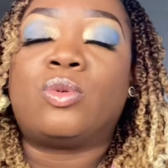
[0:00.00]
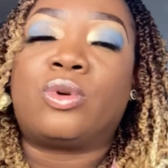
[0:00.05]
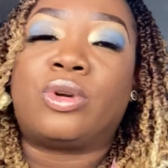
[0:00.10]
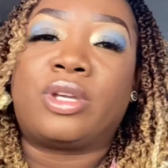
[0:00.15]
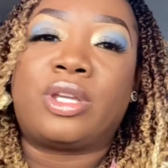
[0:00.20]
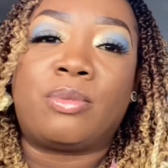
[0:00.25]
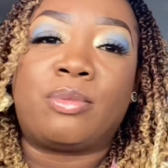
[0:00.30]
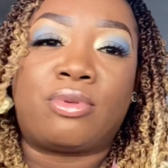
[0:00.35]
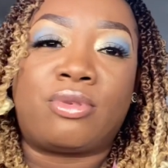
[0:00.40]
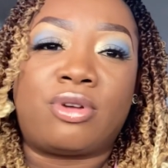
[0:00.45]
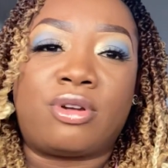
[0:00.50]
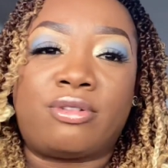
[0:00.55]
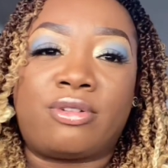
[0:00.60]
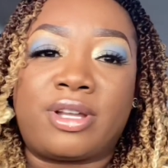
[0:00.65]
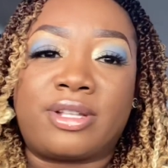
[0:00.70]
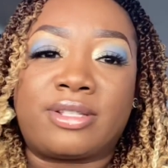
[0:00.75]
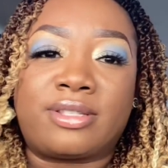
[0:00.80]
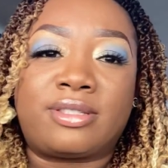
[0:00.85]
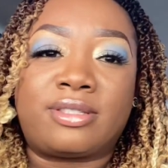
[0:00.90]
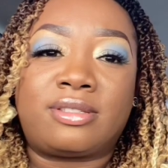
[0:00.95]
work in
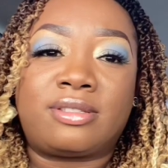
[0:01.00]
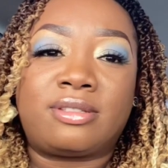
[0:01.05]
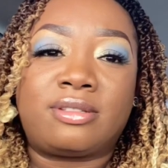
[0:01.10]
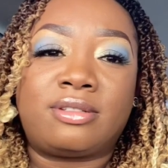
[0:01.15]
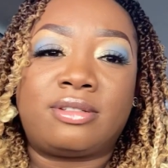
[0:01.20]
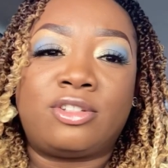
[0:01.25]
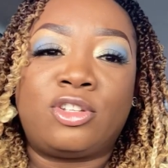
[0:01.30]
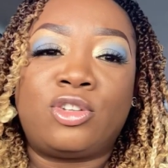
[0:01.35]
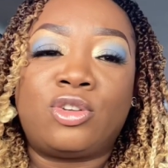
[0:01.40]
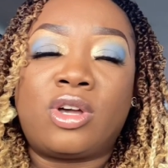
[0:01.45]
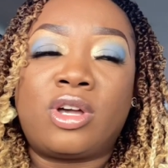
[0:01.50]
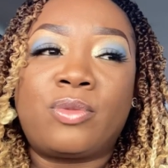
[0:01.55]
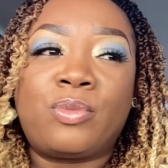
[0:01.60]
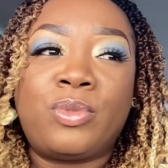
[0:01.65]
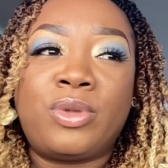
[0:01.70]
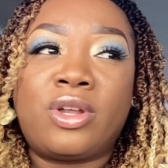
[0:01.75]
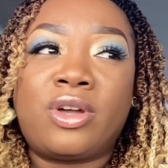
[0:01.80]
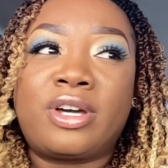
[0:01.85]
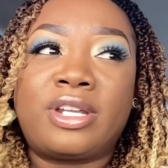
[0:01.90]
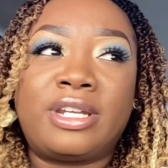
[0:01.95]
progress. We're not
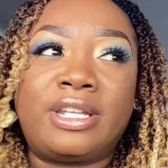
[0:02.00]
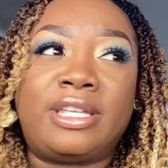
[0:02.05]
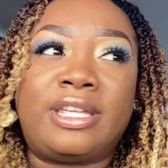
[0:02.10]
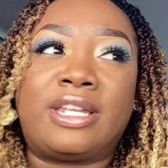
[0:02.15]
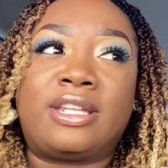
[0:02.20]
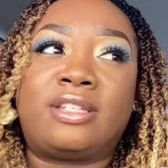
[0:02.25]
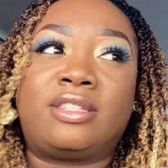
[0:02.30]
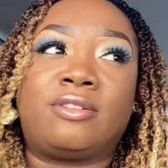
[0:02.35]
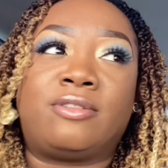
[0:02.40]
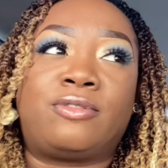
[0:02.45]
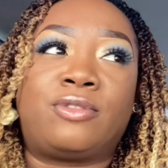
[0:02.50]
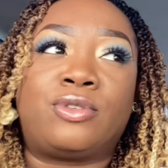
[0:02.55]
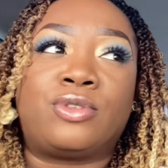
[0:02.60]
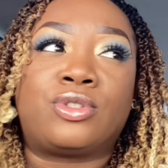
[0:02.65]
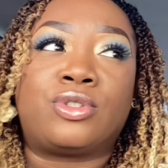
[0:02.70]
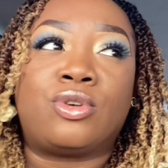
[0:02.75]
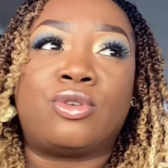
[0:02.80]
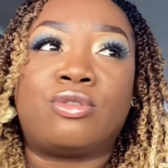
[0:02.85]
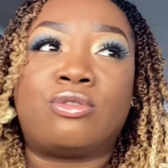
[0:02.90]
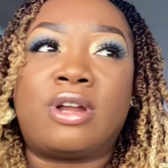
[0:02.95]
gonna get it the
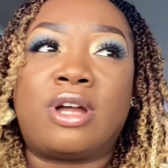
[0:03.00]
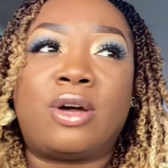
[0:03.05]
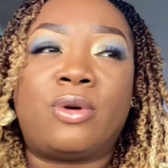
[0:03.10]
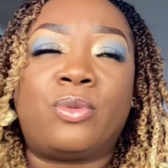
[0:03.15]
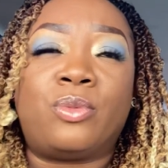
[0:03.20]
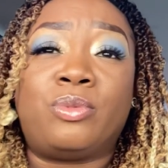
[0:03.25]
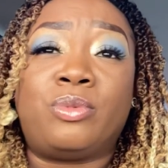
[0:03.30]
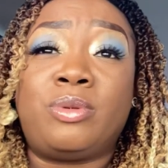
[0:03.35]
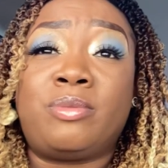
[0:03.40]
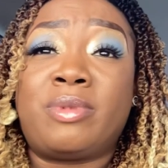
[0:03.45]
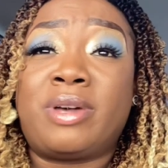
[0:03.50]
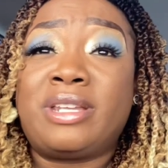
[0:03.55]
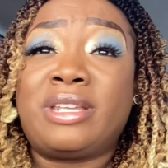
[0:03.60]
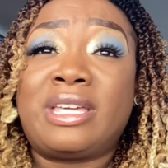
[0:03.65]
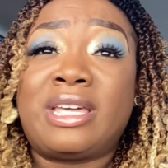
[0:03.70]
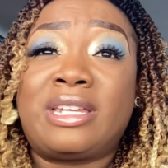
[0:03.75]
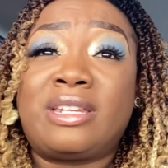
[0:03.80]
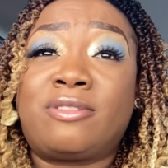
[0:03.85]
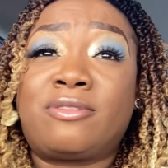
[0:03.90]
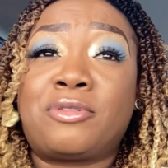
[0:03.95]
first go around. We might
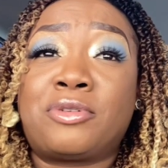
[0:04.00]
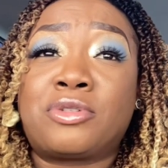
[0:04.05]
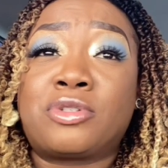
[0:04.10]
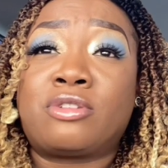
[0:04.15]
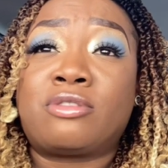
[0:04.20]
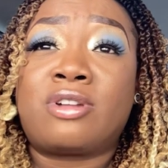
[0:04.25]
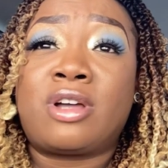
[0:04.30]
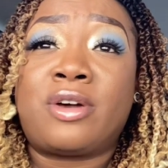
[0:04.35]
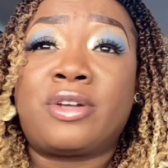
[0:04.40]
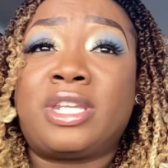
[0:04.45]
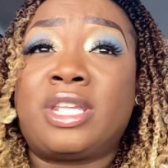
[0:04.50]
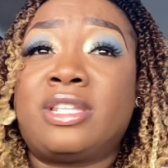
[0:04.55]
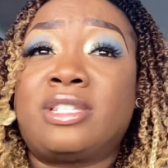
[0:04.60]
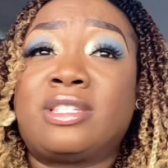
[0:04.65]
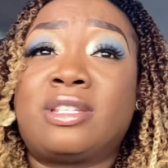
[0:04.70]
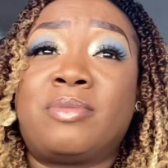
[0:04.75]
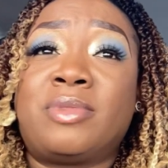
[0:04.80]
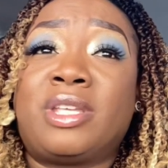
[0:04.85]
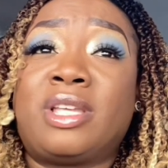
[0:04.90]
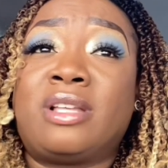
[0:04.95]
get it first go around and then
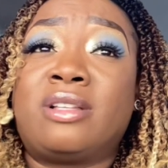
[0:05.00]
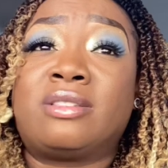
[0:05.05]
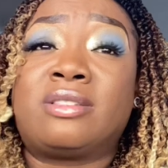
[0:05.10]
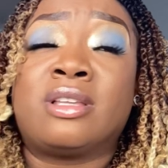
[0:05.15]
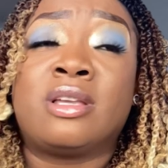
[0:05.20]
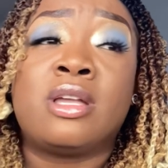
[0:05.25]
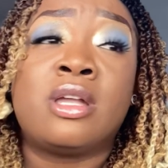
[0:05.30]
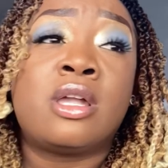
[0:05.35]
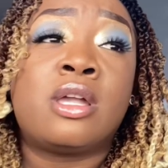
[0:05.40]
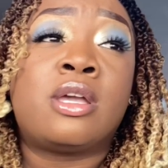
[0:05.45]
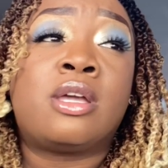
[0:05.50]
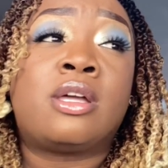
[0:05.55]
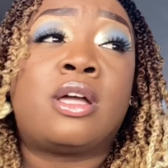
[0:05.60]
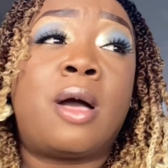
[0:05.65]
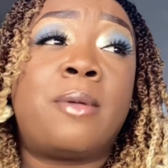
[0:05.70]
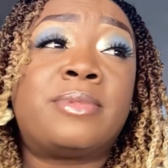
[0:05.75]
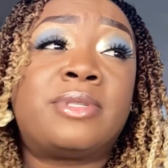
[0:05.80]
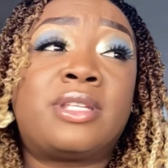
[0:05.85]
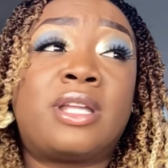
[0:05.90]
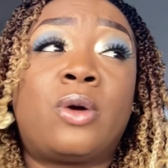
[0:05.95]
something else
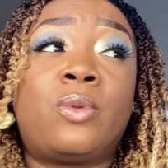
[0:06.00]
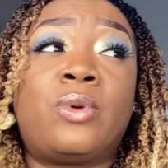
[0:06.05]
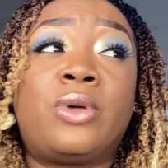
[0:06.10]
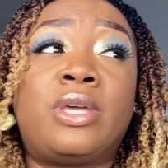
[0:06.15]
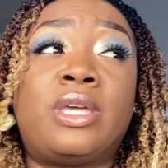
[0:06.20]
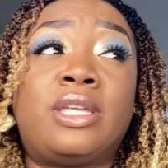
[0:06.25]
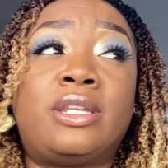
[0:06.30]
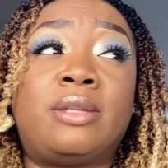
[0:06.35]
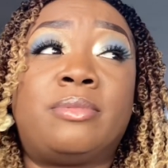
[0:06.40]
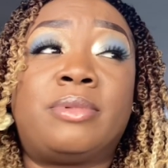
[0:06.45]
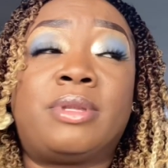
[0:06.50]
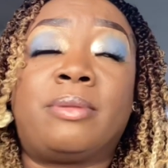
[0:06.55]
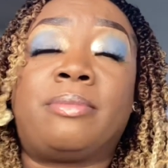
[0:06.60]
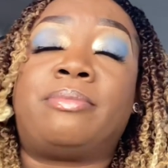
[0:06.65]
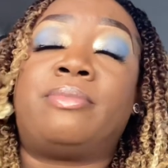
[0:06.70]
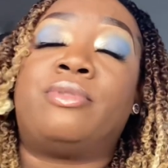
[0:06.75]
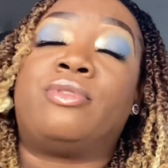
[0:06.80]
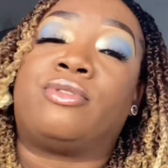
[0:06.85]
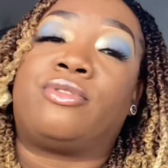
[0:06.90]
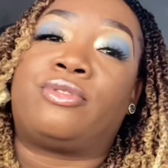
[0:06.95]
comes our way and then be
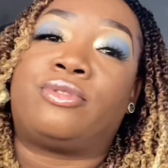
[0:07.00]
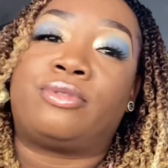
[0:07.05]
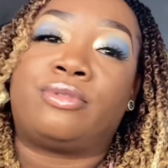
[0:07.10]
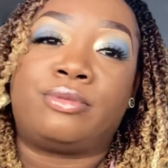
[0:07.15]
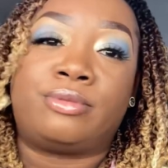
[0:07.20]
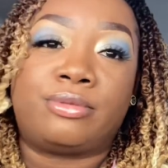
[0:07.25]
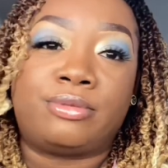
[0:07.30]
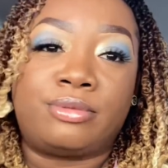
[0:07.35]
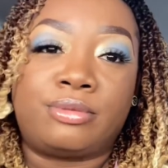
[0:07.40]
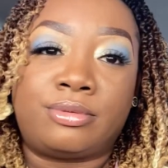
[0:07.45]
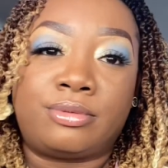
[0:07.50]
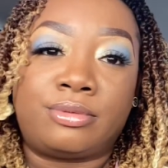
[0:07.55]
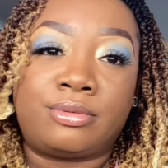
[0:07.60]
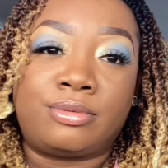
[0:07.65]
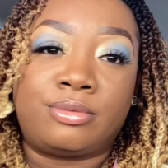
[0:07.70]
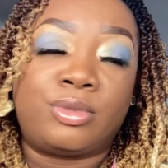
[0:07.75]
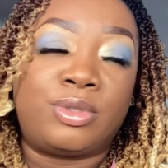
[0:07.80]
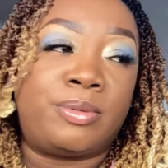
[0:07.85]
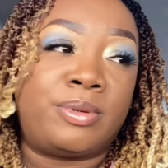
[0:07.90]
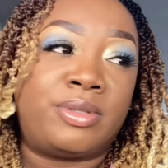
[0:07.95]
like, poof,
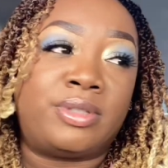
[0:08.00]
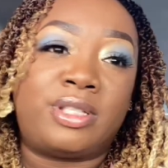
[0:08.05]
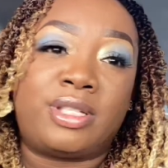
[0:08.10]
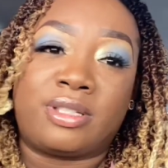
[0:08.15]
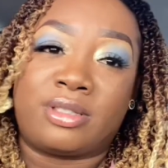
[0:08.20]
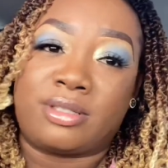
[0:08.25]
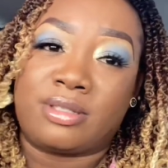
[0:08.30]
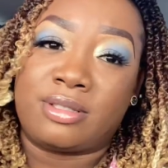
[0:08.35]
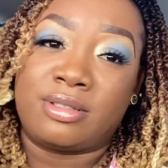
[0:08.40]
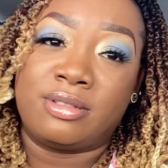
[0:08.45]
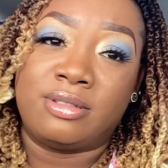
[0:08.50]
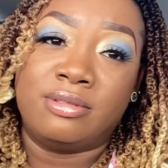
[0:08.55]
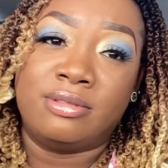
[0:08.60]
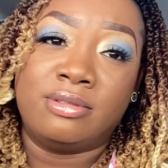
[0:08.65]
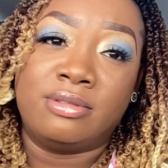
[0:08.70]
what about this?